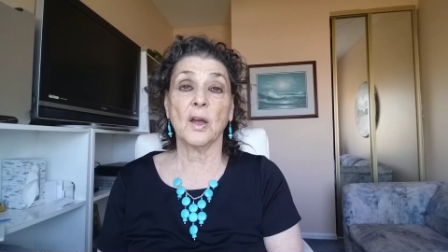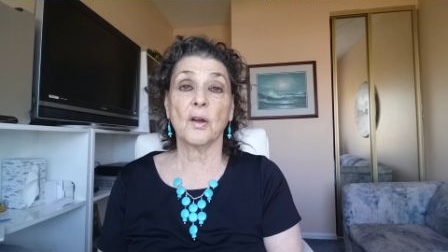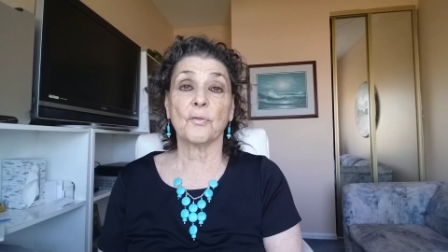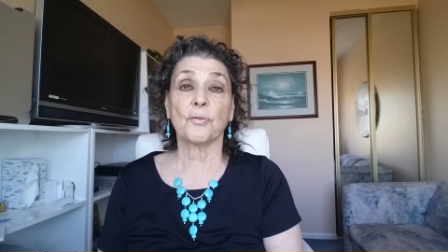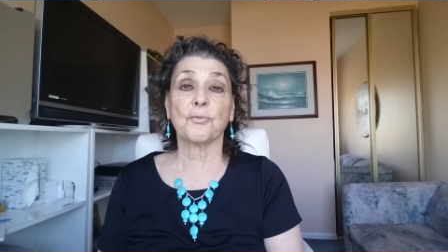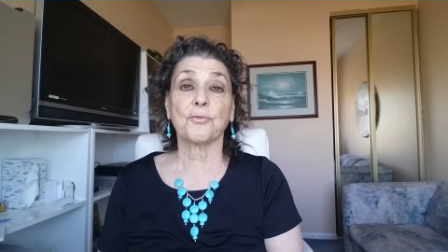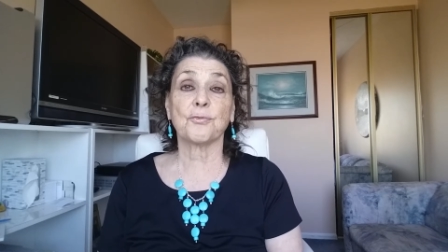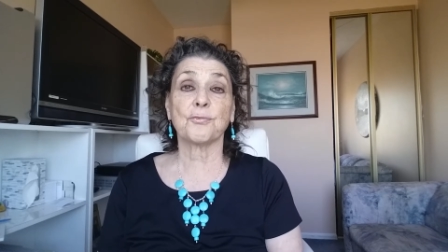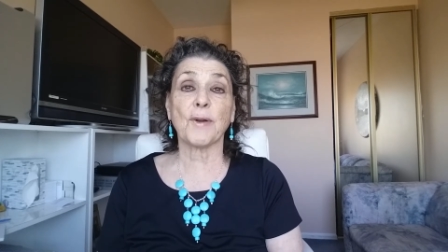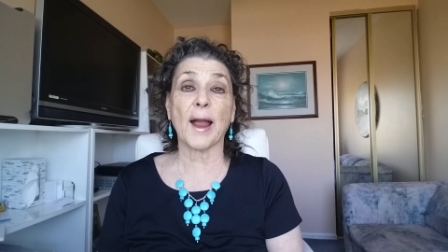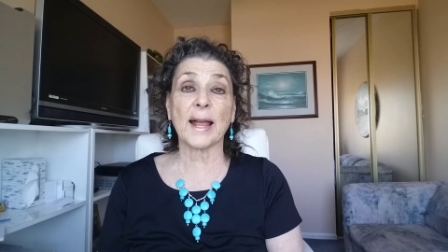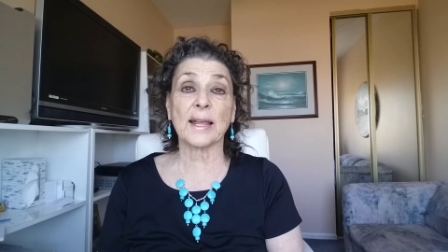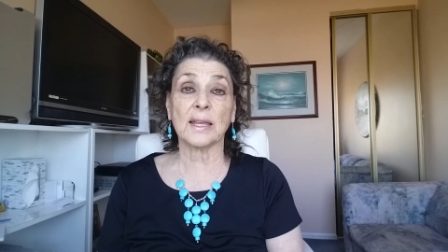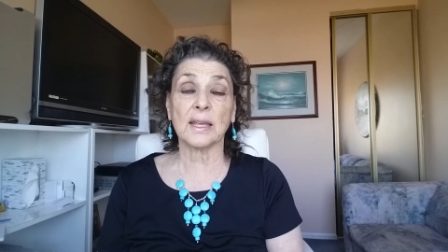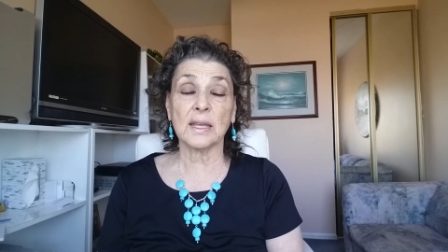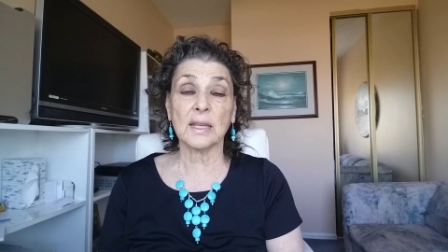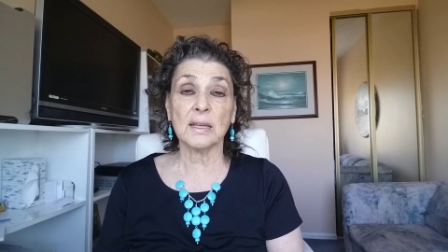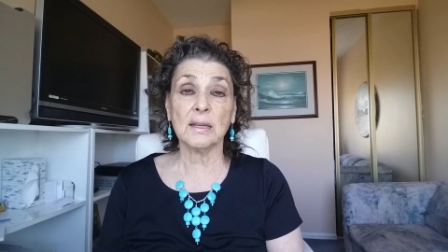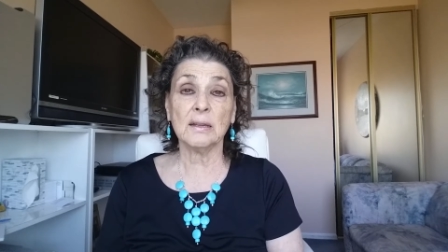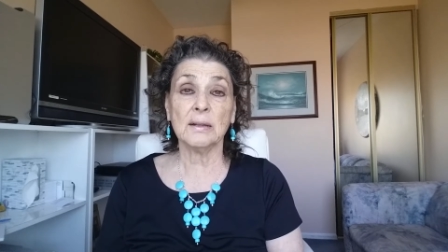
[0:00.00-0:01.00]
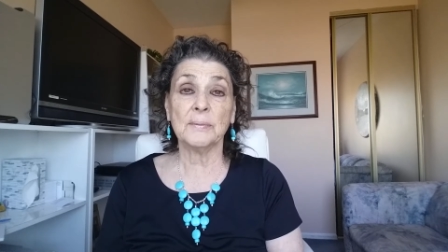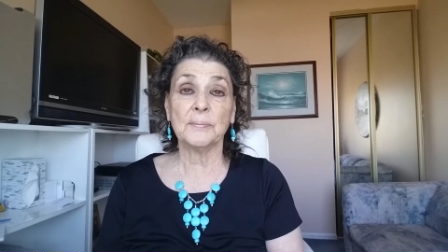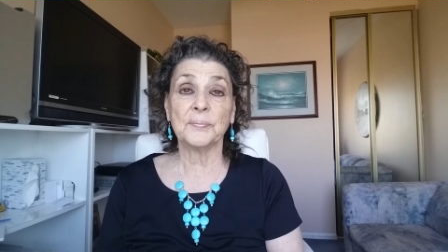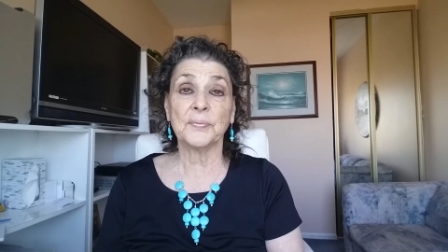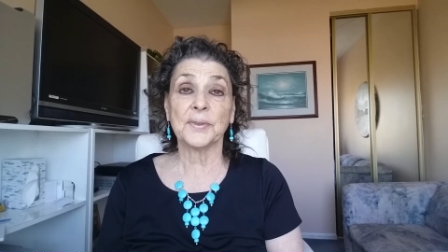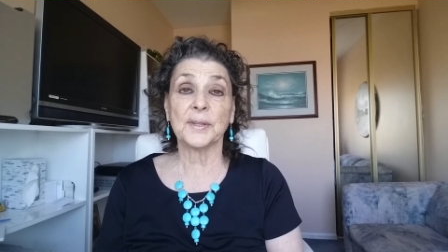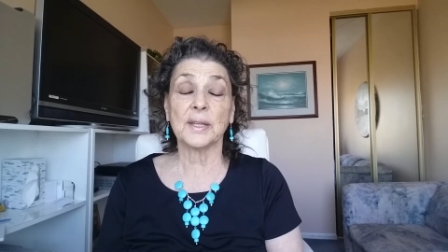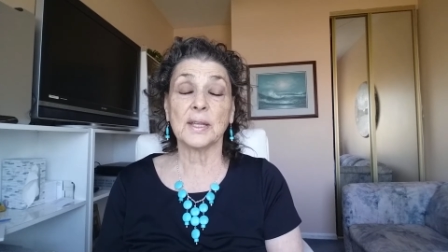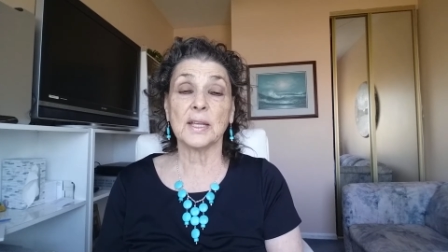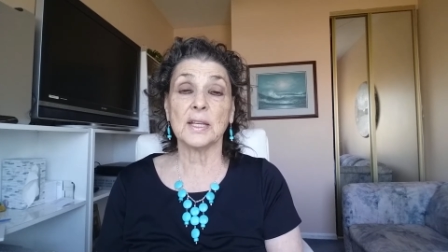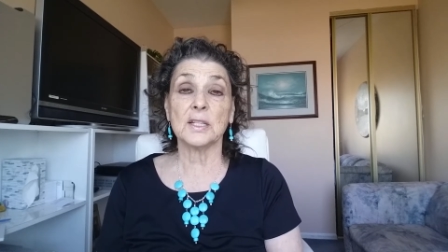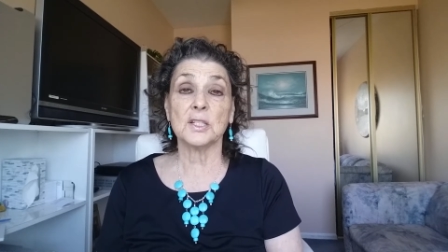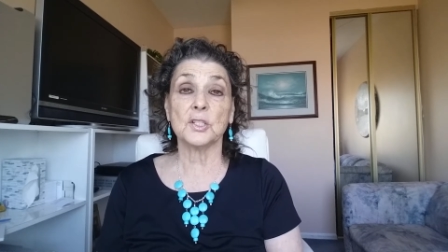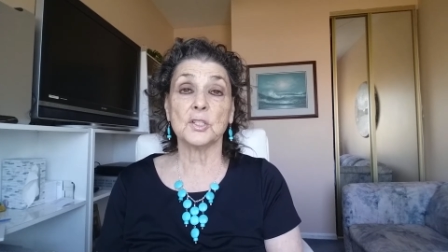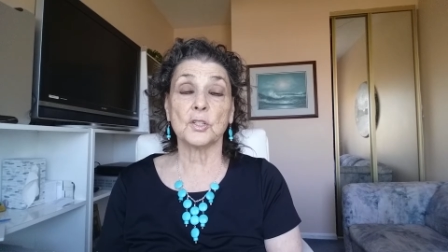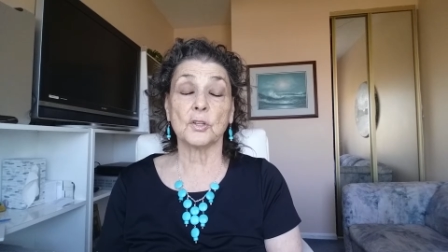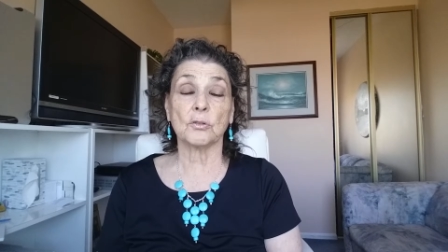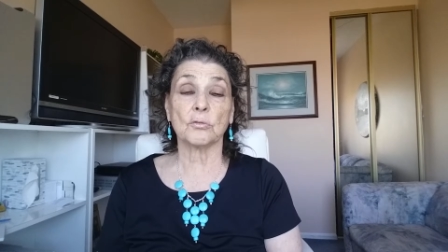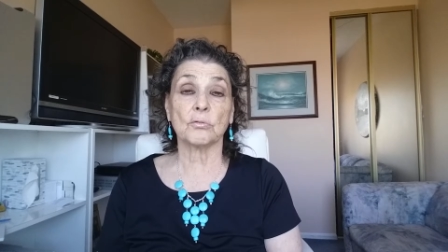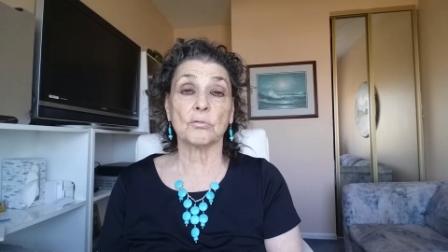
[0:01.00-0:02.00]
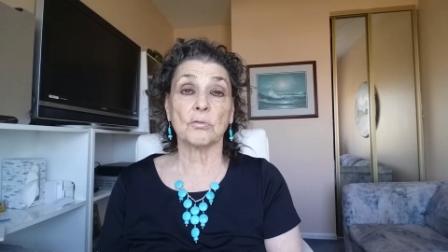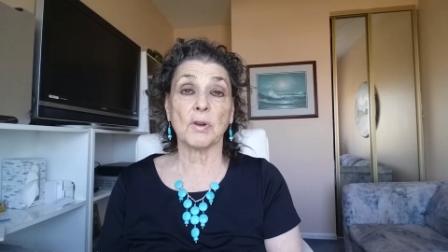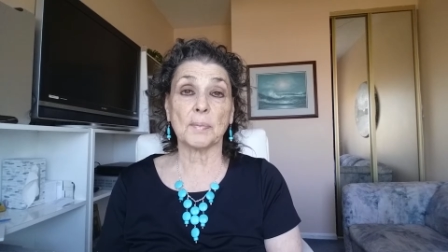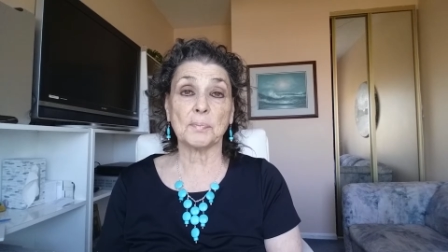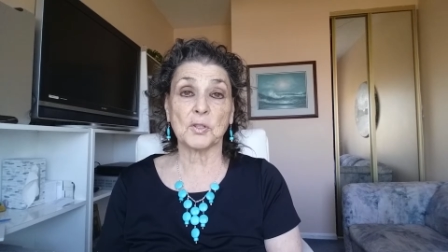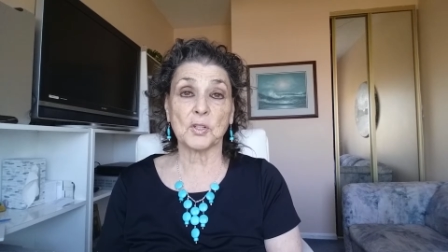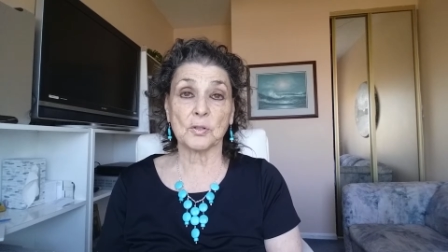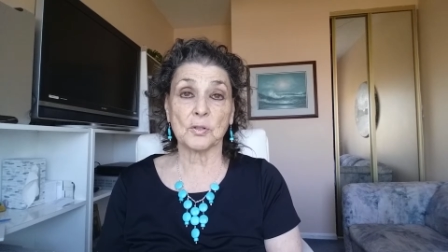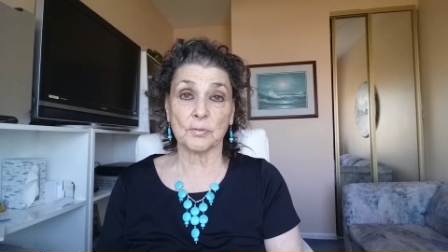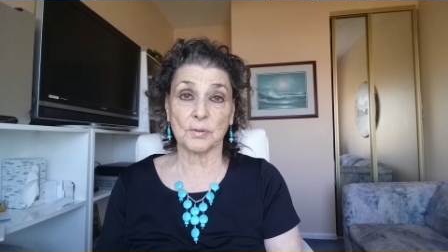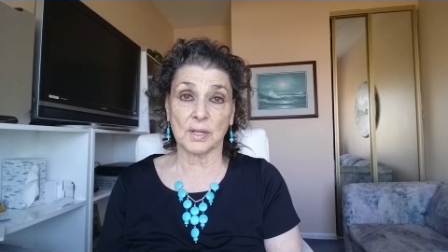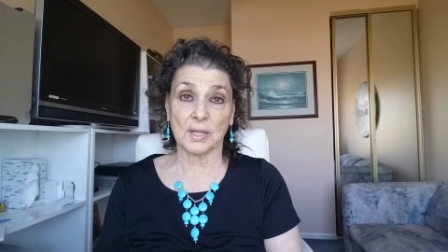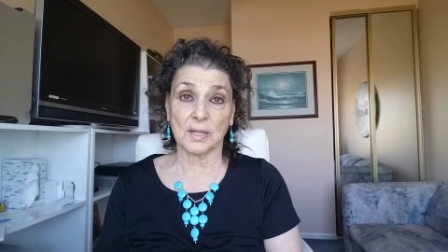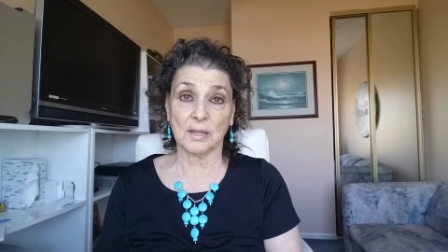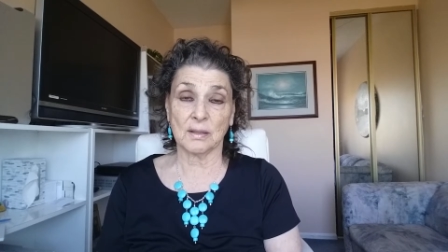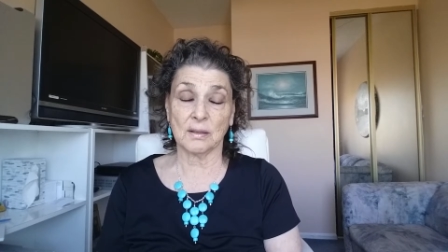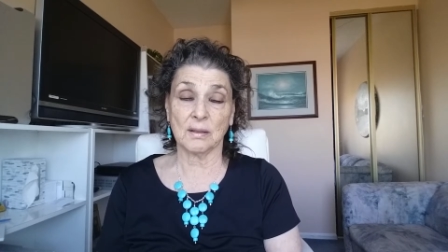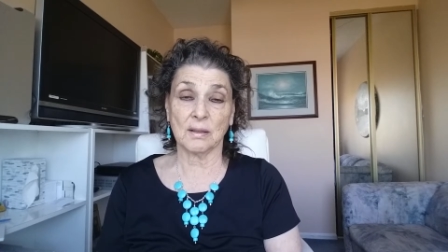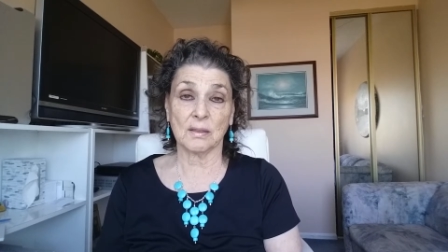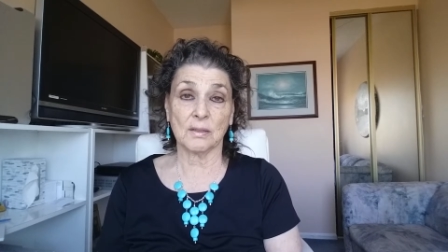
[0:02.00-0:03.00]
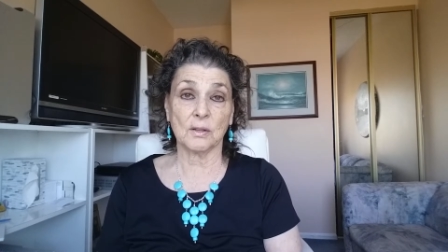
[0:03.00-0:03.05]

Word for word: fracking is rupturing